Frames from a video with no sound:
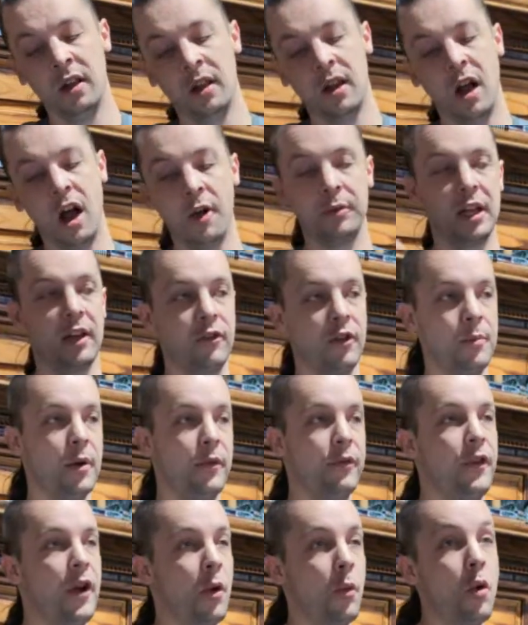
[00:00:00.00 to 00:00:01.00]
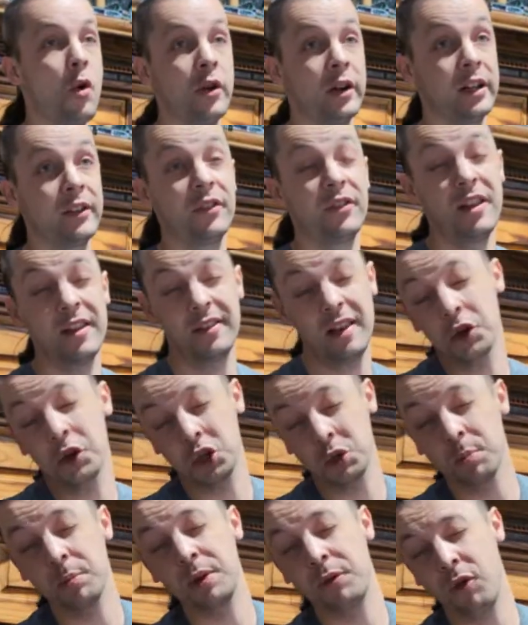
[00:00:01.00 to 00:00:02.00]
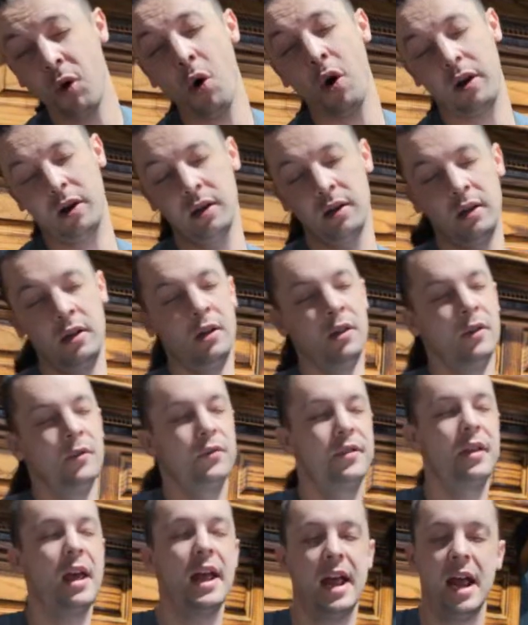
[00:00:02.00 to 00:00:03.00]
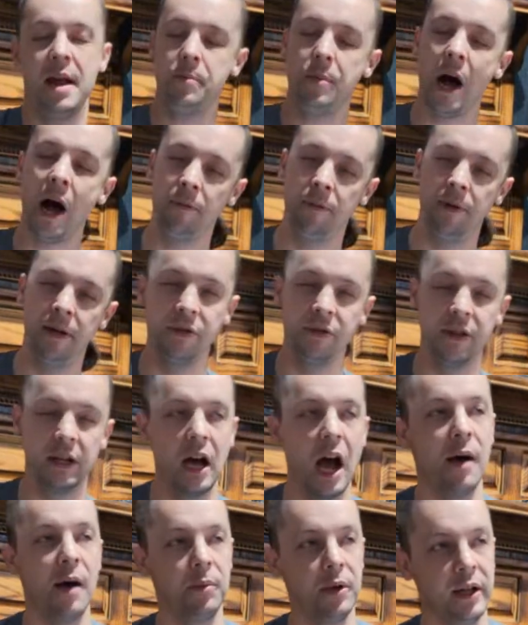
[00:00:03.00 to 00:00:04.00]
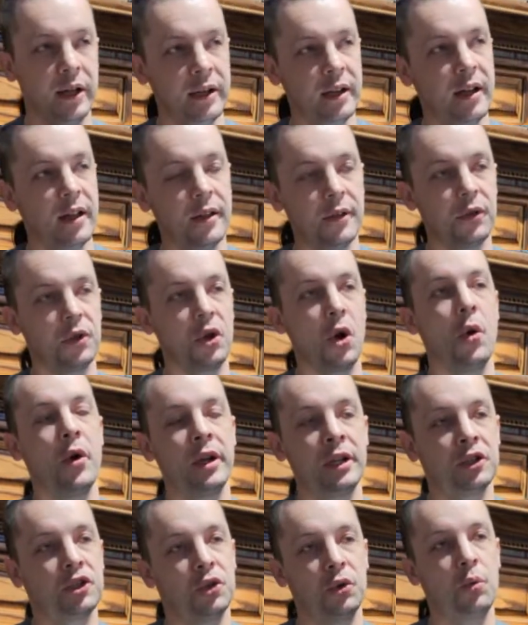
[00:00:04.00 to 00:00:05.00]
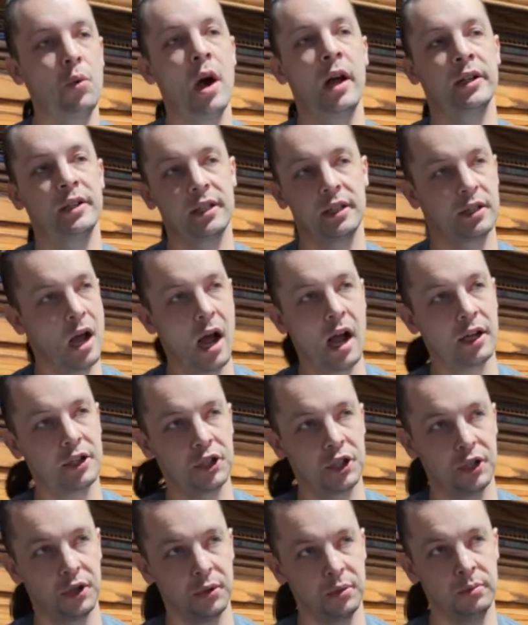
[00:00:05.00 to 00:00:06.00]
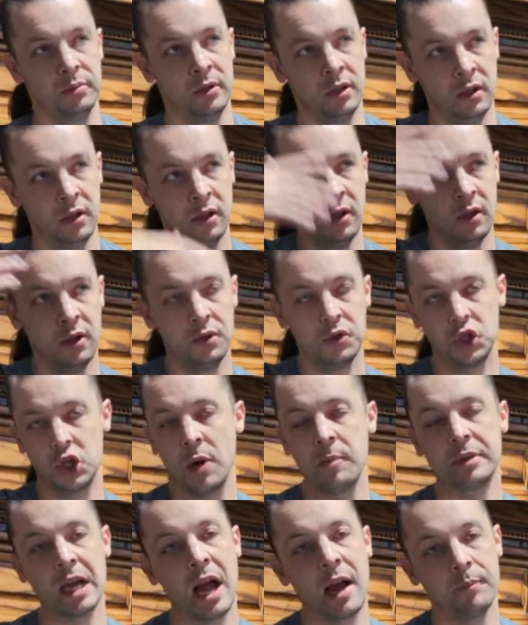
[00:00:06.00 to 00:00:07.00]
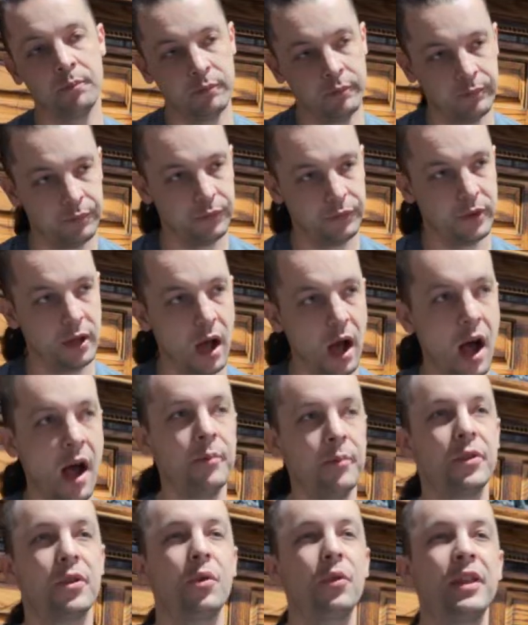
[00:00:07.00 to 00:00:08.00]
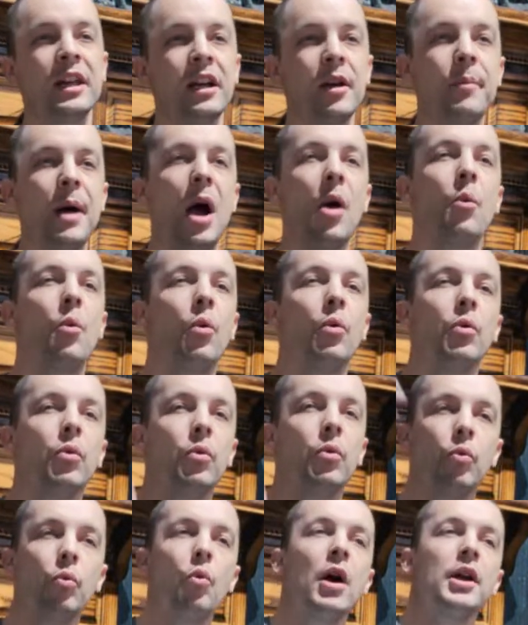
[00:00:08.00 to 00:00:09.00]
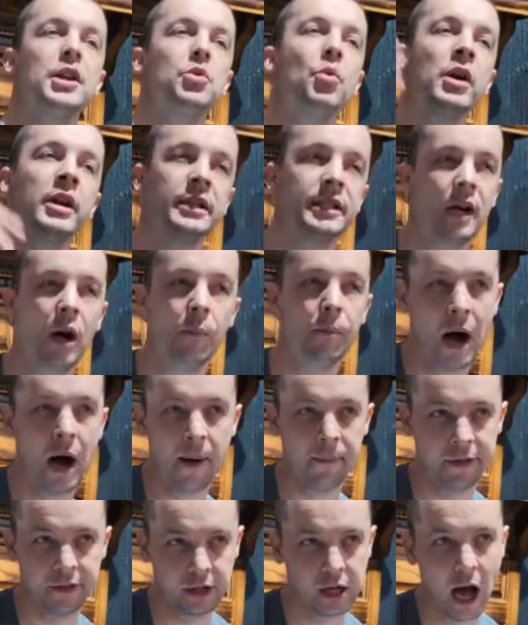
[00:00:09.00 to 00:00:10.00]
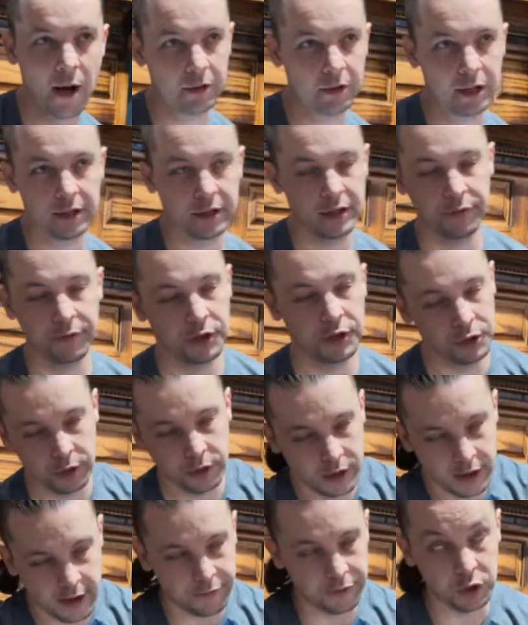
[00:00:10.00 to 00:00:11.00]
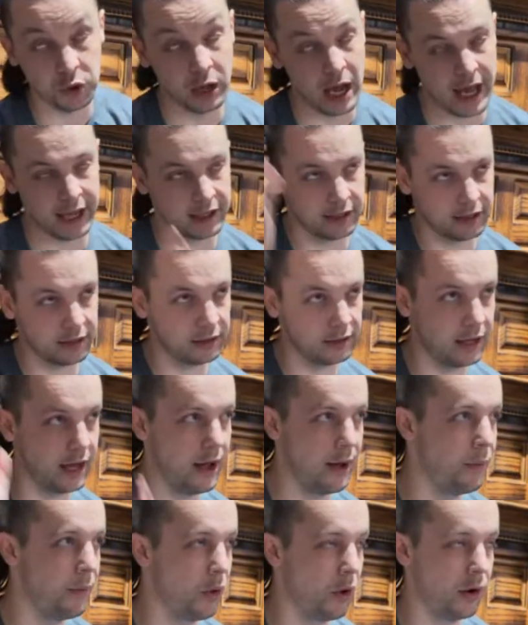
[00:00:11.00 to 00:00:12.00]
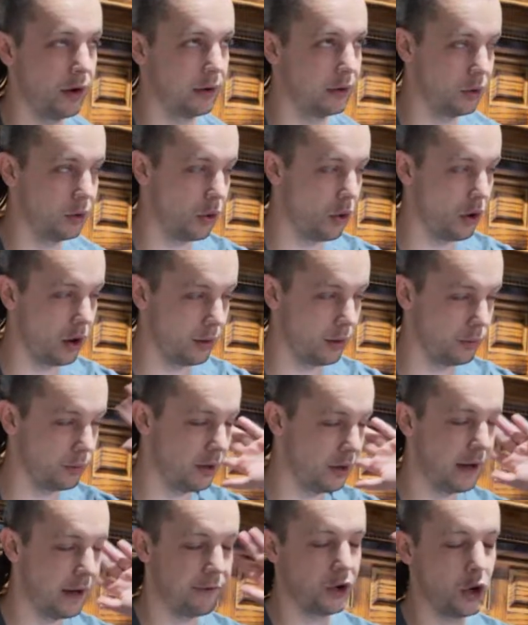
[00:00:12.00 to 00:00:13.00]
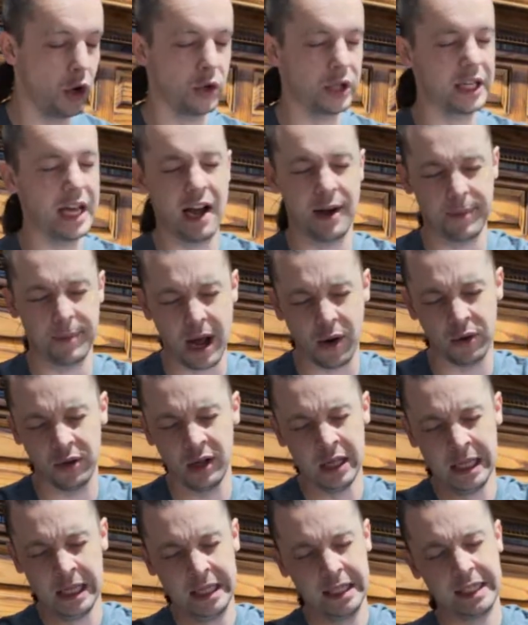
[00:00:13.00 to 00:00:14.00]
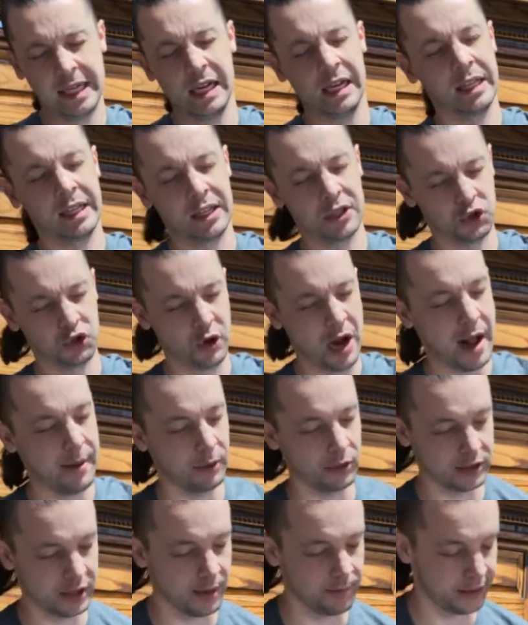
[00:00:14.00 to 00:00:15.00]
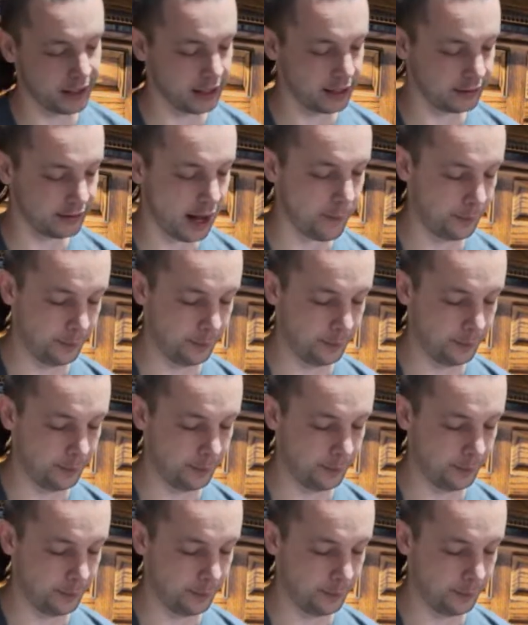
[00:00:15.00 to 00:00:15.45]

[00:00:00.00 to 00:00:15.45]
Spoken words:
Give them a fair warning the session before. Say, hey, Boblin the Goblin is going to want to talk to you sometime. So think about what you want to tell Bobbin the Goblin if you like him, or if you're sad about killing his tribe or something like that.